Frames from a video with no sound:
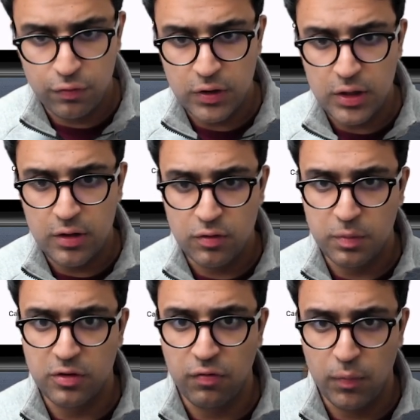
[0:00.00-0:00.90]
the
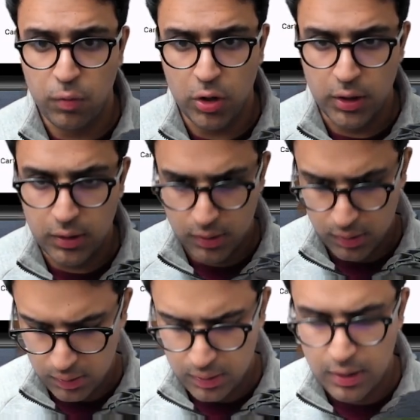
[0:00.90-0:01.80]
specific product
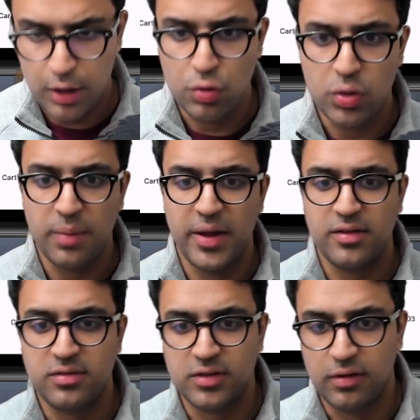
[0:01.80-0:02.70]
and do command
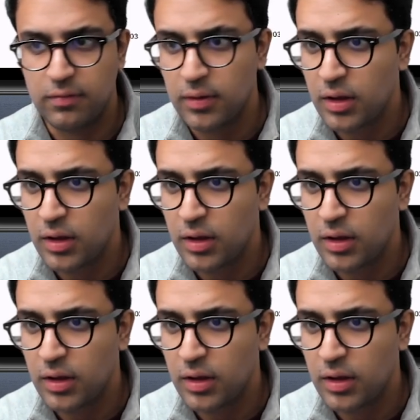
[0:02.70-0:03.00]
save.